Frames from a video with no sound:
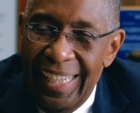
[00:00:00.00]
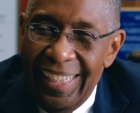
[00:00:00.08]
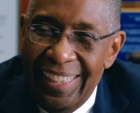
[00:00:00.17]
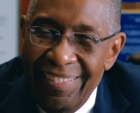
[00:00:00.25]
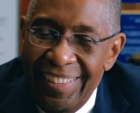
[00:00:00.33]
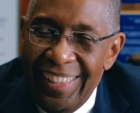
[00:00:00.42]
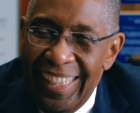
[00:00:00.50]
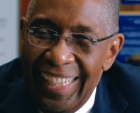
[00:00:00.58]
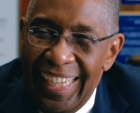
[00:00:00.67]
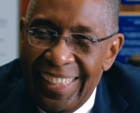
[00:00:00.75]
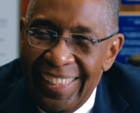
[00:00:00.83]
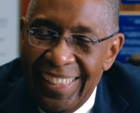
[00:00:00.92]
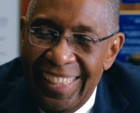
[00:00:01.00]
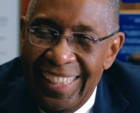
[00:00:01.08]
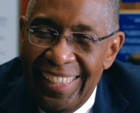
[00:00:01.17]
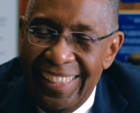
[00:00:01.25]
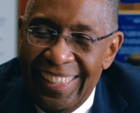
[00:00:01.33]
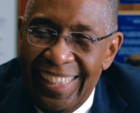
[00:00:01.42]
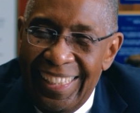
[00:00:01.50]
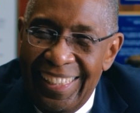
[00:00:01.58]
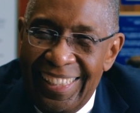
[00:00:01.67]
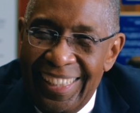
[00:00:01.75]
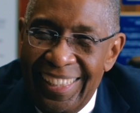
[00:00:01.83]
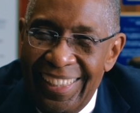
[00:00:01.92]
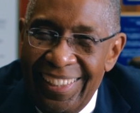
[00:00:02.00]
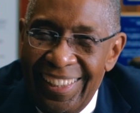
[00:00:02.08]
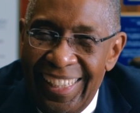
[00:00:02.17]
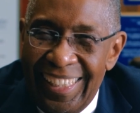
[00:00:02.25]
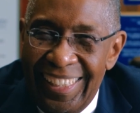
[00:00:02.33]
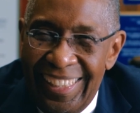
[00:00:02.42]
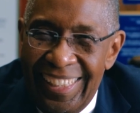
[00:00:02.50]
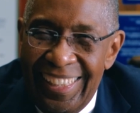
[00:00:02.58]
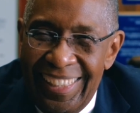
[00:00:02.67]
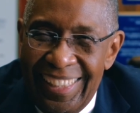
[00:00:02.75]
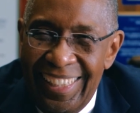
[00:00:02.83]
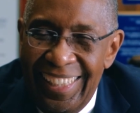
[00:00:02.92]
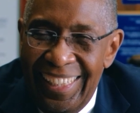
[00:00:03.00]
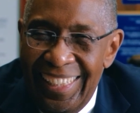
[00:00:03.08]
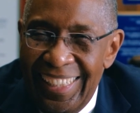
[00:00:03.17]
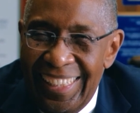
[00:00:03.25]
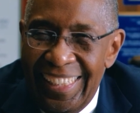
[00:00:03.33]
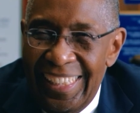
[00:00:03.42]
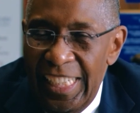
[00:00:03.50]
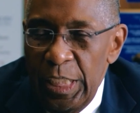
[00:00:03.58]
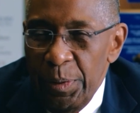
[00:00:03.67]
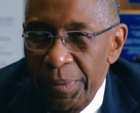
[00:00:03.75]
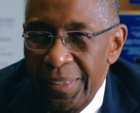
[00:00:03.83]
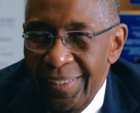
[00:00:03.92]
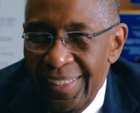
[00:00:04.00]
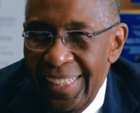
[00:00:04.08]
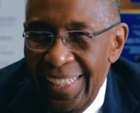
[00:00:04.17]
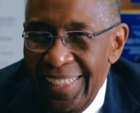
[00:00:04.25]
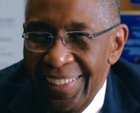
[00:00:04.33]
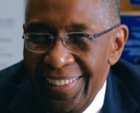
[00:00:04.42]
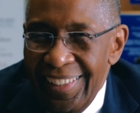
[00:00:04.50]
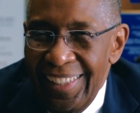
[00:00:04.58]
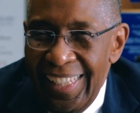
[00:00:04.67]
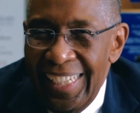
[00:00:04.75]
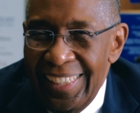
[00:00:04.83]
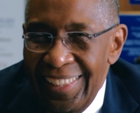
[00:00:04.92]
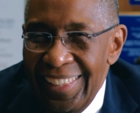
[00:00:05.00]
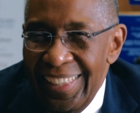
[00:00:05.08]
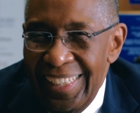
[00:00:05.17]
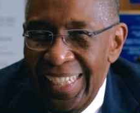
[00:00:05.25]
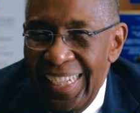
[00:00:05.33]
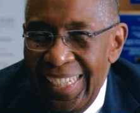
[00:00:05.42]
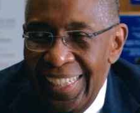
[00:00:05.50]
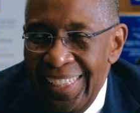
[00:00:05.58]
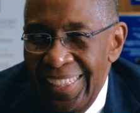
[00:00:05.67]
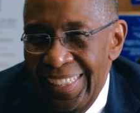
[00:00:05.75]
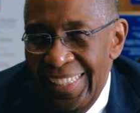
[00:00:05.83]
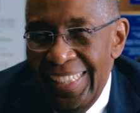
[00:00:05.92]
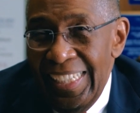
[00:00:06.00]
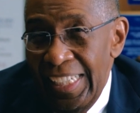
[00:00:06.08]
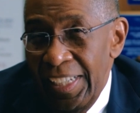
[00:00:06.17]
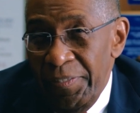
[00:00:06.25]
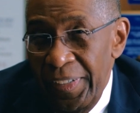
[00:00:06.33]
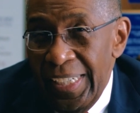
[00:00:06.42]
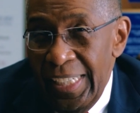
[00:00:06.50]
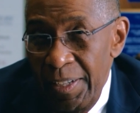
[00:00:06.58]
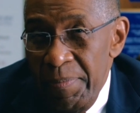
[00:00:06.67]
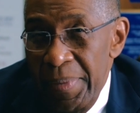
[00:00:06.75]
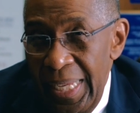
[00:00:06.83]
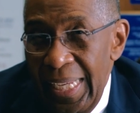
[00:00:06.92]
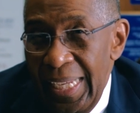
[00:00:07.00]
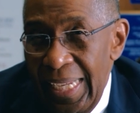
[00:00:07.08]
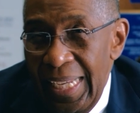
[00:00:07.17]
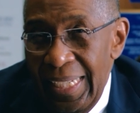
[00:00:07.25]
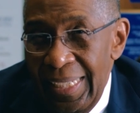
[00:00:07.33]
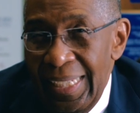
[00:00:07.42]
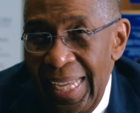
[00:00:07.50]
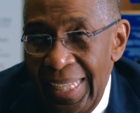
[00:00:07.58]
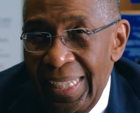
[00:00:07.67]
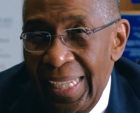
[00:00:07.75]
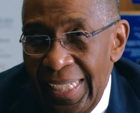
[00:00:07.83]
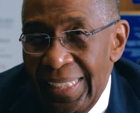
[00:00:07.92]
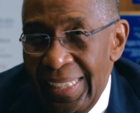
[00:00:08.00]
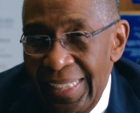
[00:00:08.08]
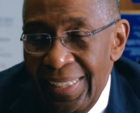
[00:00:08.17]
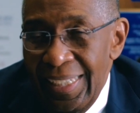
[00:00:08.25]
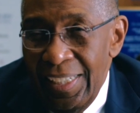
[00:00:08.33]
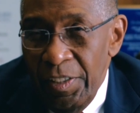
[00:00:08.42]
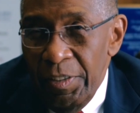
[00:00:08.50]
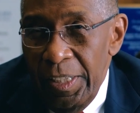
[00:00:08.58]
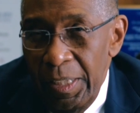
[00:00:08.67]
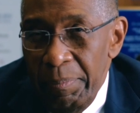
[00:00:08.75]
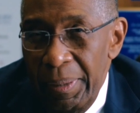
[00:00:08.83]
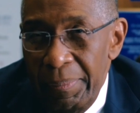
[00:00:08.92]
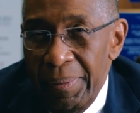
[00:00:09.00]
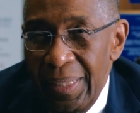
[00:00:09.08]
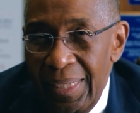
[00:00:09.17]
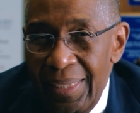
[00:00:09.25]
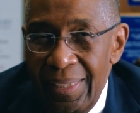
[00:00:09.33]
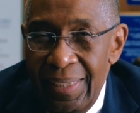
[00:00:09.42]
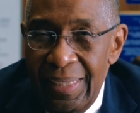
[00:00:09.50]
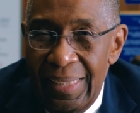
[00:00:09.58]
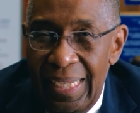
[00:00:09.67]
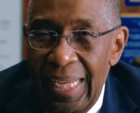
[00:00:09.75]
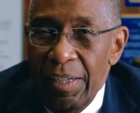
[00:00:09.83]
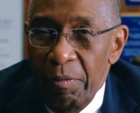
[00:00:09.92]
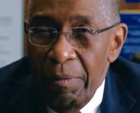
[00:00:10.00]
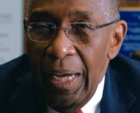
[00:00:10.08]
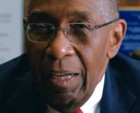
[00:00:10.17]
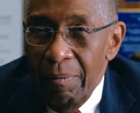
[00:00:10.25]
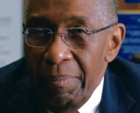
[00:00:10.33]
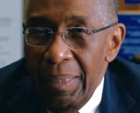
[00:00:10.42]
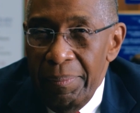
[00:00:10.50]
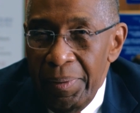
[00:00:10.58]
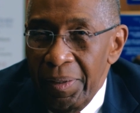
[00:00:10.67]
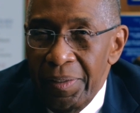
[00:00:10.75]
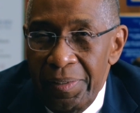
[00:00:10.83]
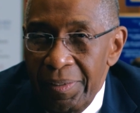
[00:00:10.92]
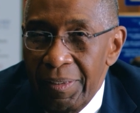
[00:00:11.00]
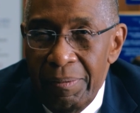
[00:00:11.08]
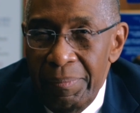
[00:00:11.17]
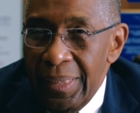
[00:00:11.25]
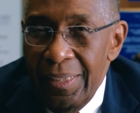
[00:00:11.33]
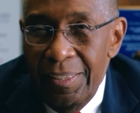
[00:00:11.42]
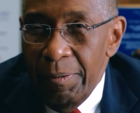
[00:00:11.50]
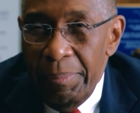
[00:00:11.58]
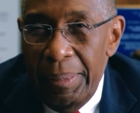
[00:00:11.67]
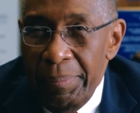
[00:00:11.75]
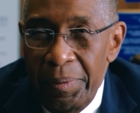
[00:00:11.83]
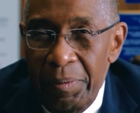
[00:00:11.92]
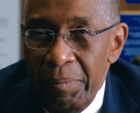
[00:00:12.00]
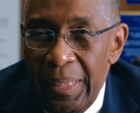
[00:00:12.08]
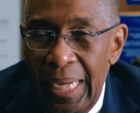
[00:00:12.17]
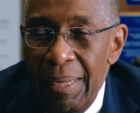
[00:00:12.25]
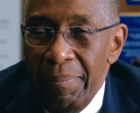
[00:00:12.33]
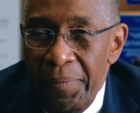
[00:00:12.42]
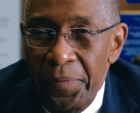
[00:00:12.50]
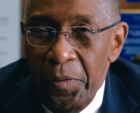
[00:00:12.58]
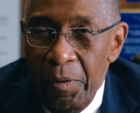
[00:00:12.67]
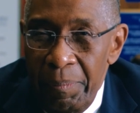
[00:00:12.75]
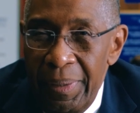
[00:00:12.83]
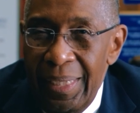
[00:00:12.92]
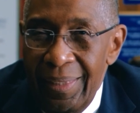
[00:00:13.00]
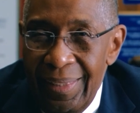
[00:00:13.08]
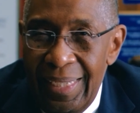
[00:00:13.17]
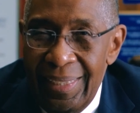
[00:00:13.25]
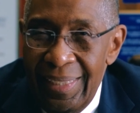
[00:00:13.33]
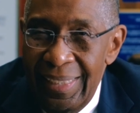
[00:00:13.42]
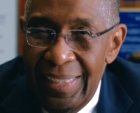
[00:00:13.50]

that actually is. And legacy is a continuous thing. There's a legacy that affected me, and that legacy is not only the people I had around me, but also the millions of people who came before me that,